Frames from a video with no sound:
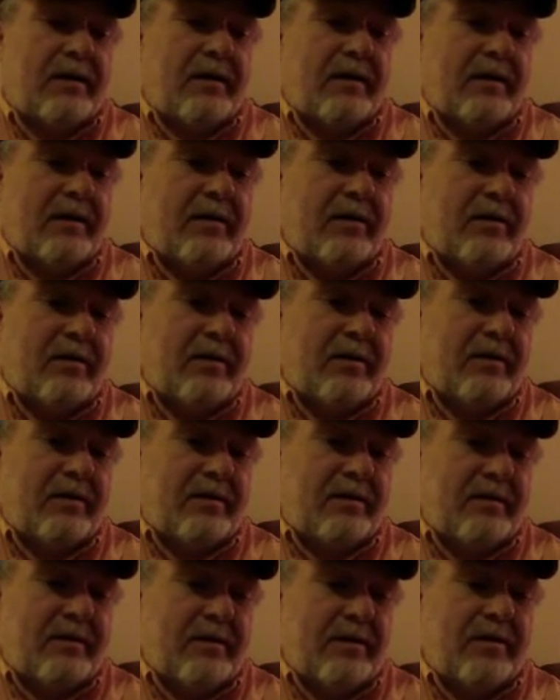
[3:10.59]
And
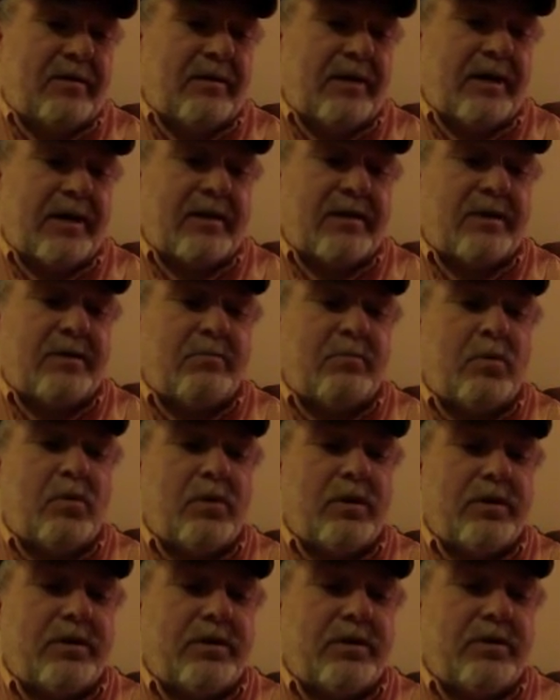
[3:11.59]
us Texas
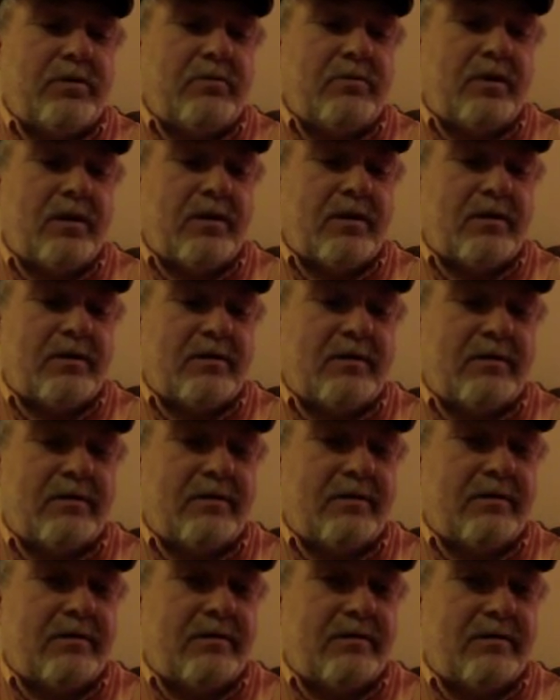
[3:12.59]
boys do
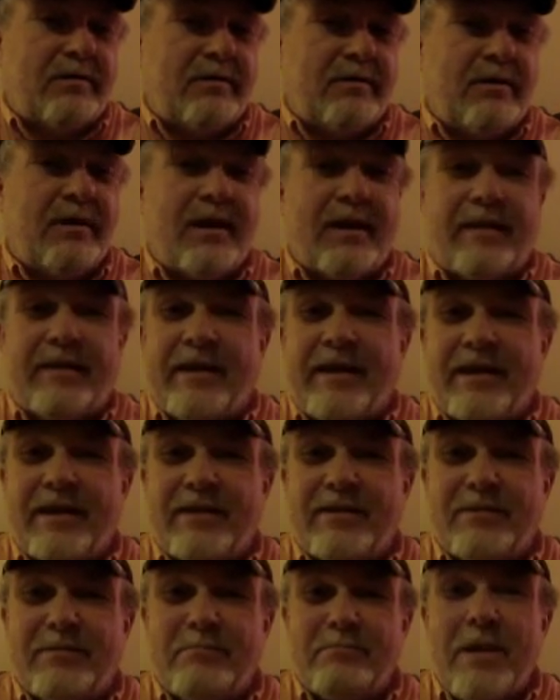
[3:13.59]
like
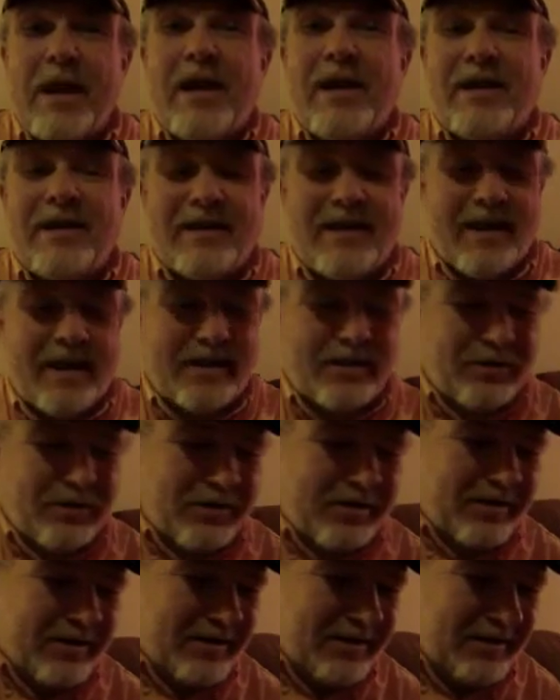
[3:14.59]
things made in Texas.